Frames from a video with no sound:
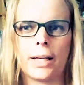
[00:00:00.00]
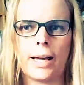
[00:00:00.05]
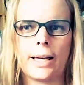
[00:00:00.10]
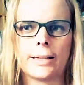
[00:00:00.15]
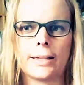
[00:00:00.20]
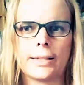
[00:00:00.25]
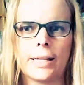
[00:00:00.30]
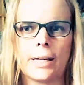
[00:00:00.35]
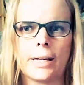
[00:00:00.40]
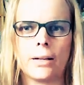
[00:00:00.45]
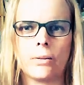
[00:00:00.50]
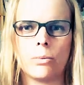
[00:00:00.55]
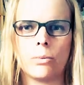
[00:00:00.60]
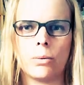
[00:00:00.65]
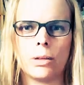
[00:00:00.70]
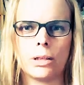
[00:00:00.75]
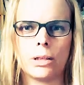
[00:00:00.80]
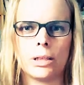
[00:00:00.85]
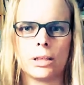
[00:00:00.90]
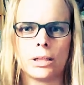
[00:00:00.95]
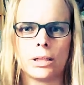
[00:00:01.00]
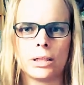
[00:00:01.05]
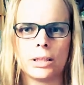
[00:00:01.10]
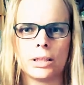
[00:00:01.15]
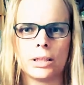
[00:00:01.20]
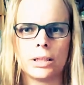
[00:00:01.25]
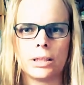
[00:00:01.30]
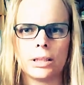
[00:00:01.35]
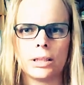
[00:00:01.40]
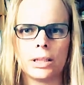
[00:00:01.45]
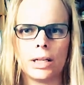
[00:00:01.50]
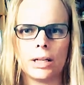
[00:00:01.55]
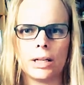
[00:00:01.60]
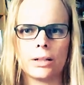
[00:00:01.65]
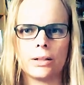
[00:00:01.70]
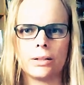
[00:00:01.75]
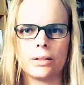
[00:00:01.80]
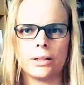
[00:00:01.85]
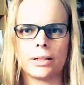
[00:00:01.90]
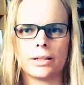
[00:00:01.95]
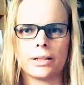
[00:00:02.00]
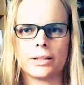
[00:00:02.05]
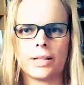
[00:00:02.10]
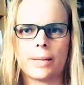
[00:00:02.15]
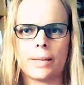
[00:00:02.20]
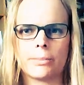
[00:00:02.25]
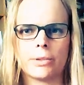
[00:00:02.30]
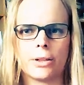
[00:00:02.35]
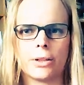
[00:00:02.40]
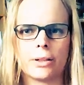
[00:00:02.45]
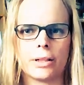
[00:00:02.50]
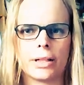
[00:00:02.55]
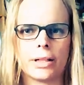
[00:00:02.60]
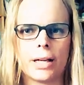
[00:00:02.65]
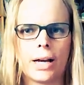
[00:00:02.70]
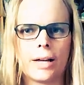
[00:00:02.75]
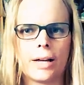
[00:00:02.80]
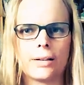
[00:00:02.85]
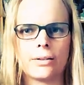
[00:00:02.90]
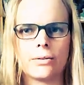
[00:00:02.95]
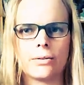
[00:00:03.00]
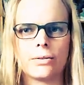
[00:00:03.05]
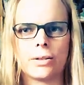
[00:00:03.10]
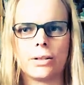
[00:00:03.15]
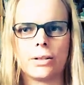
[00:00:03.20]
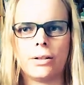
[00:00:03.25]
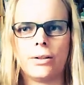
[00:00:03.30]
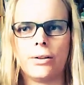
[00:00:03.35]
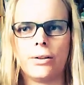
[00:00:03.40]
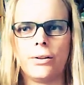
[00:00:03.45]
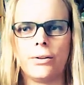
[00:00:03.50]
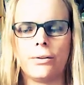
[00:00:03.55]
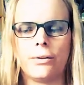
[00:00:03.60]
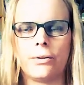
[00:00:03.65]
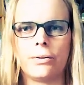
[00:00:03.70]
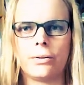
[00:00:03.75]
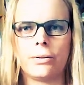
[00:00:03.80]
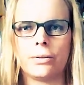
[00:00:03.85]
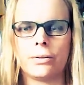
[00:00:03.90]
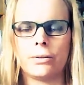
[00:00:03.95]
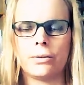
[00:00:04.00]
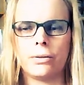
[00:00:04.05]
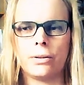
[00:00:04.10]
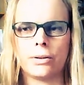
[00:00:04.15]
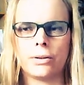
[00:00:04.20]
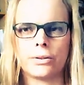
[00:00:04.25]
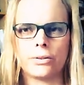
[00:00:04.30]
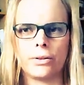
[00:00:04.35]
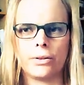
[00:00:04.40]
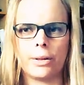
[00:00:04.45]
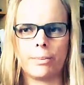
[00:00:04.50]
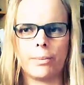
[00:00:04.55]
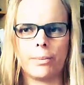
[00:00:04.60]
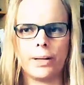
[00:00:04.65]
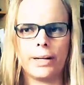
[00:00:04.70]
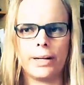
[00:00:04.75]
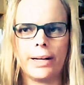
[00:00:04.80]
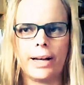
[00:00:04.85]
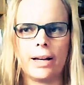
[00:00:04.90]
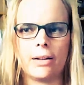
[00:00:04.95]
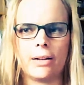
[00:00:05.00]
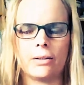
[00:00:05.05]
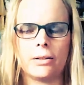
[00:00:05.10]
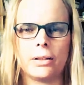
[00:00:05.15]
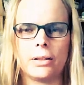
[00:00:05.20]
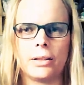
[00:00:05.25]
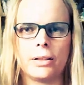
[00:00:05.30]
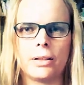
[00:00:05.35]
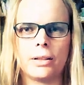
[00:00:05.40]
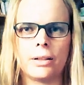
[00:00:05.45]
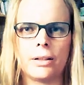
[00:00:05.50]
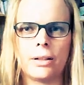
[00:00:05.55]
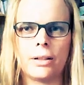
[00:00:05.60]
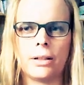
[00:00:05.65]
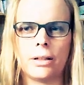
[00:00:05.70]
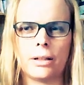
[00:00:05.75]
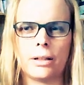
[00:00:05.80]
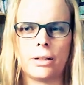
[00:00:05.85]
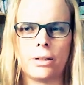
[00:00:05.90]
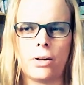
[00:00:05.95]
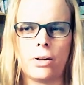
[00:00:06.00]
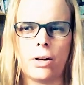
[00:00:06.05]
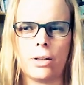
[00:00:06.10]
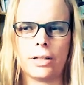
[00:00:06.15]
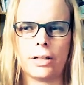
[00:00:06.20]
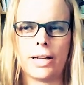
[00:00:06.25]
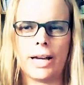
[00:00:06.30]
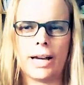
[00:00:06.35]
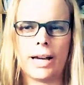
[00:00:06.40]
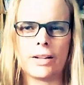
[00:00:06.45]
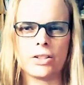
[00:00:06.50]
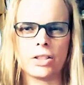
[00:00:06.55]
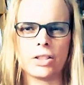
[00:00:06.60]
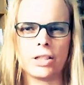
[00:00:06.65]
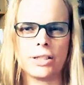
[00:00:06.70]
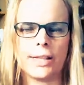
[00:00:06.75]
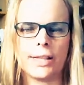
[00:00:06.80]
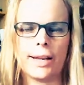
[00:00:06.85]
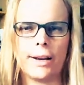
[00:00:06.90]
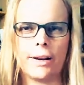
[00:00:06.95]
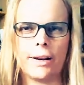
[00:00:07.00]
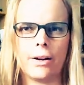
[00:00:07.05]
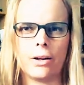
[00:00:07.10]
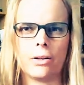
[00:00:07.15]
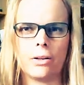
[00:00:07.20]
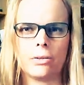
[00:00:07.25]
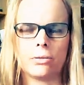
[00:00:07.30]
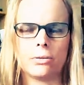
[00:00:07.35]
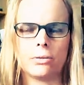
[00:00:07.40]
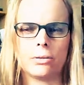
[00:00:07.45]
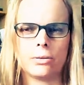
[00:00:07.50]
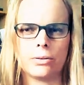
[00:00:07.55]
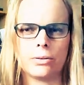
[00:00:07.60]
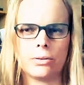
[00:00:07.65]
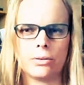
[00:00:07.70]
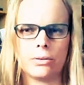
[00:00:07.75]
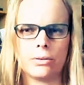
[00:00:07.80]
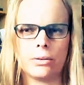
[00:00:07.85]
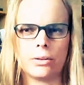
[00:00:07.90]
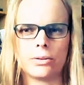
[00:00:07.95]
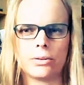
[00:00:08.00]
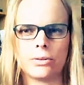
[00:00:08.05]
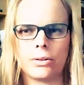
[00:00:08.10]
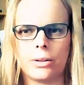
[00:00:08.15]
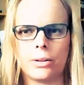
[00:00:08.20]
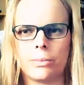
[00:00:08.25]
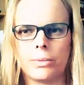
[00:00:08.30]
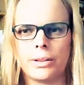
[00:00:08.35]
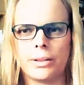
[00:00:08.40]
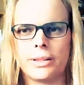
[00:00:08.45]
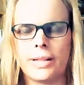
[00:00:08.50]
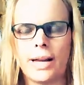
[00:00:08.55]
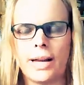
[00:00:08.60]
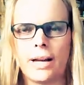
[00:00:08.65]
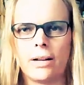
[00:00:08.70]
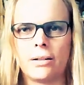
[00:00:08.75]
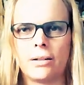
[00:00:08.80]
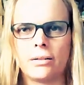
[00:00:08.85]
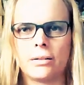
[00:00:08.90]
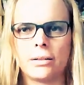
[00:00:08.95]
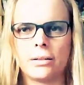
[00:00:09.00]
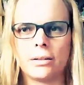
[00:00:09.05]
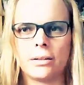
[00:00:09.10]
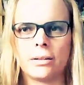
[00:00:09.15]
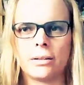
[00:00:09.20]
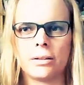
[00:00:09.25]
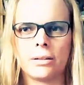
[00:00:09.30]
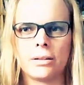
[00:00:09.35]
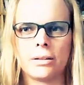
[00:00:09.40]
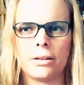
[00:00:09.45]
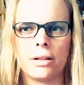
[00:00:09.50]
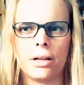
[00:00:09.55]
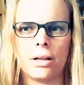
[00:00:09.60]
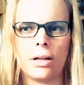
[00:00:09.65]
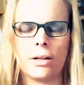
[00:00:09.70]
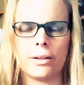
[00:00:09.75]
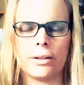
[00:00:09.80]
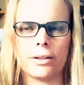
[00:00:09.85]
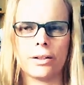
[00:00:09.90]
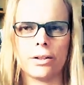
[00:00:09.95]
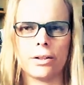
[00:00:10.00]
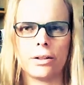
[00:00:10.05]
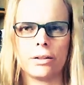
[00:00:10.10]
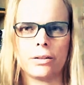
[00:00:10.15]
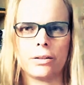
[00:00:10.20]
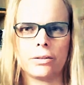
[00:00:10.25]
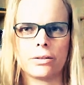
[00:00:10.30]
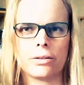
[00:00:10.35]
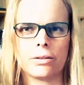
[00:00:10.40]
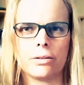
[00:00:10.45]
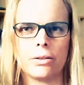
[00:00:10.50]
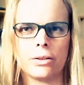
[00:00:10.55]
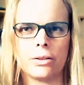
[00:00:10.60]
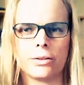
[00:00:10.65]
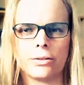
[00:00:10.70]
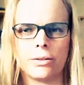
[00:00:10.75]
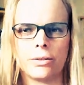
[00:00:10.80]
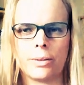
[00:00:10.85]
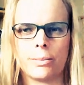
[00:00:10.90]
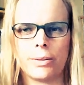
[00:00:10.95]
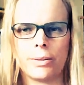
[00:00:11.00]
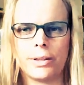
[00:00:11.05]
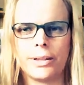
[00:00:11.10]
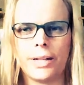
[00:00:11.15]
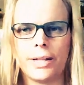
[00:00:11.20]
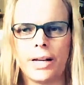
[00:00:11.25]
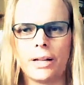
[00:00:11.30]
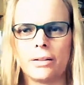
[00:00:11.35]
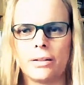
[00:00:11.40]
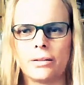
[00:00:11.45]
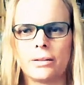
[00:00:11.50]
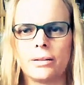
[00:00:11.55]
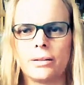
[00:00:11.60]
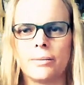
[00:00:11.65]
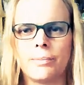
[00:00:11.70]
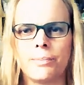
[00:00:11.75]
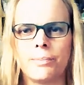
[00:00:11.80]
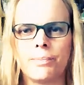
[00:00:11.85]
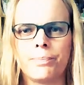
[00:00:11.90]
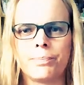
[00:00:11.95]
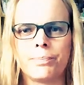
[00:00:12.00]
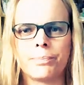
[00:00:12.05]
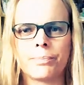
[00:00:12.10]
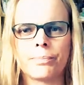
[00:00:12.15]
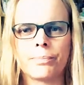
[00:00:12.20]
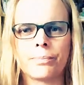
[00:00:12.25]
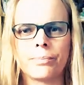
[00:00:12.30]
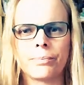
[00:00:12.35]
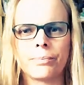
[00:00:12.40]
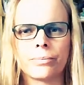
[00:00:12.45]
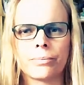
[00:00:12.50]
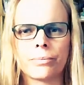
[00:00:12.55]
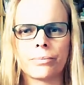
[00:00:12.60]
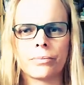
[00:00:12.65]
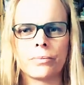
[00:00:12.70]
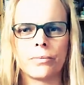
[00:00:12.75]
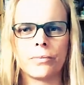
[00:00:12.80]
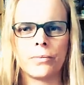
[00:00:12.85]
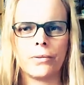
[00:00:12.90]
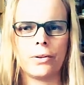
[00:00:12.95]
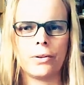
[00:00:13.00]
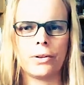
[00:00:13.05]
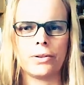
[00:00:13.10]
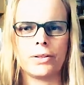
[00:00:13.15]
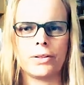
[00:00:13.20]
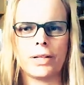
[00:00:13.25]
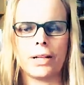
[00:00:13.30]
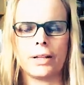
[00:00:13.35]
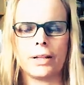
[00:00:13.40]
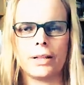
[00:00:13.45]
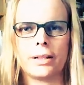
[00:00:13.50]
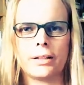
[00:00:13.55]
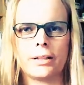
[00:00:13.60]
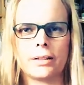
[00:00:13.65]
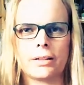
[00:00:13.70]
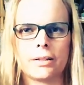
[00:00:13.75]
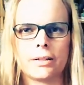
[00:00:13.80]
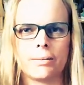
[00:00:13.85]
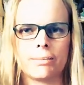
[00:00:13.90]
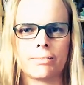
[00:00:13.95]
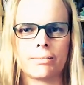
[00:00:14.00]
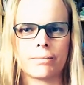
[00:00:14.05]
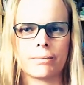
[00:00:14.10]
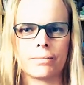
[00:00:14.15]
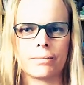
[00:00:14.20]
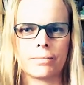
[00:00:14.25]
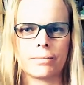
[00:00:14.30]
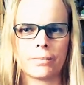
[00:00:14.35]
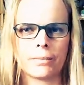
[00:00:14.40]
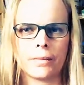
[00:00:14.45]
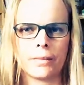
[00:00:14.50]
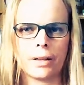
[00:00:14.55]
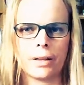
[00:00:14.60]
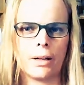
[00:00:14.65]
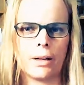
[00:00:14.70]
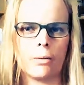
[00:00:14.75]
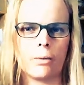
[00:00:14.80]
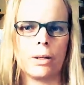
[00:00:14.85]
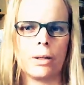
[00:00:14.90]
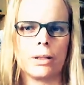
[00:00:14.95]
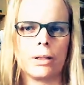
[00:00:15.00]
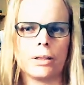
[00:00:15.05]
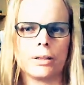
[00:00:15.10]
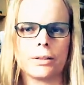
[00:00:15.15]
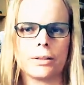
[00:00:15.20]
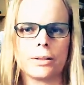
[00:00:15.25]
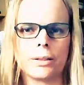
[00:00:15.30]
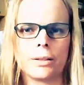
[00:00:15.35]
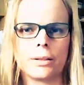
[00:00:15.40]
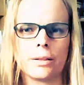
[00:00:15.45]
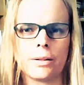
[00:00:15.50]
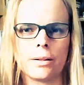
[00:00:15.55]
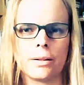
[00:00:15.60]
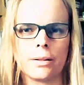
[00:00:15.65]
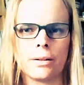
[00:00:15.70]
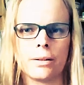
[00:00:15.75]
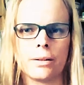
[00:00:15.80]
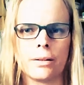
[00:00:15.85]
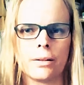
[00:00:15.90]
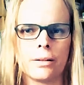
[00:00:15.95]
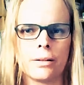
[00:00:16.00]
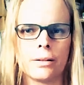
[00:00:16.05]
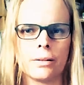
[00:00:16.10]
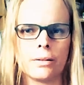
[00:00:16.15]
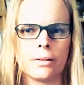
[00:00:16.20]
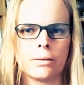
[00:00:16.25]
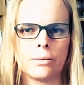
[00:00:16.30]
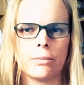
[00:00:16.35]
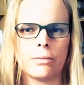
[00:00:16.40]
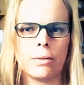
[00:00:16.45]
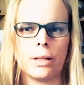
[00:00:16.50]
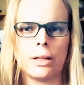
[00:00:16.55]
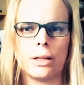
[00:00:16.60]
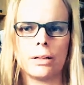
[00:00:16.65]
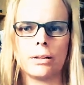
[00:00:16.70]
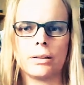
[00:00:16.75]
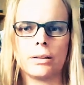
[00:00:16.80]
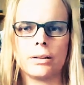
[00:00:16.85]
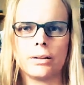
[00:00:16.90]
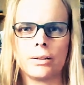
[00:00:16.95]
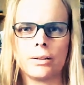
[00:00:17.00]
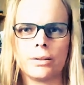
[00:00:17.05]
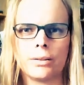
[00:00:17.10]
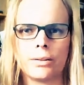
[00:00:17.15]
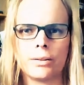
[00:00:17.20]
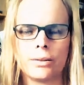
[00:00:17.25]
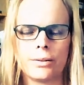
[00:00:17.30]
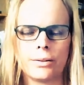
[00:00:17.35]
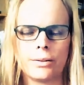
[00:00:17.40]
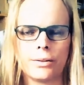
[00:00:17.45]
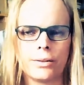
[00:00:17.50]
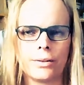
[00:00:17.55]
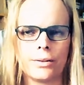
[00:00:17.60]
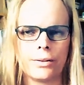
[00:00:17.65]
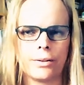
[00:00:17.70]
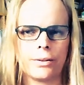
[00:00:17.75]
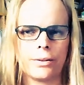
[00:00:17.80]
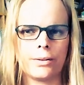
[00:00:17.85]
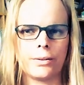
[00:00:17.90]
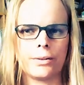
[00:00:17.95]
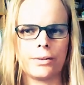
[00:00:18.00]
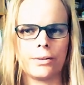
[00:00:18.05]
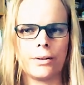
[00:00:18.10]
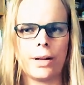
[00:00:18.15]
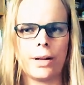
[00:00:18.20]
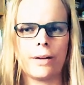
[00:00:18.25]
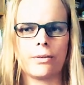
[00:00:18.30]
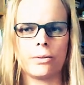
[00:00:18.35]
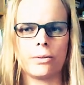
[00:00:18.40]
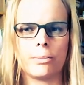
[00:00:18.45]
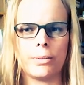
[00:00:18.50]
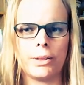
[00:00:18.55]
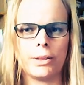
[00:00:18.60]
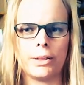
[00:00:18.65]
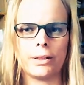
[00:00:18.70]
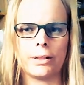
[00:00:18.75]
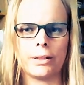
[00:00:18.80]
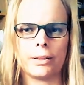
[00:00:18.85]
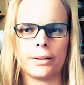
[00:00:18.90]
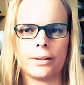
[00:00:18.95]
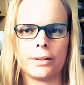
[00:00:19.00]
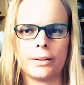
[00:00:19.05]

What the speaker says: "I dated one. I couldn't accept all the guys who she knew, who looked her up down, and all the guys she didn't know, who looked her up and down, all the girls who looked her up and down." "Were you jealous?" "I was." "Well, don't ever be."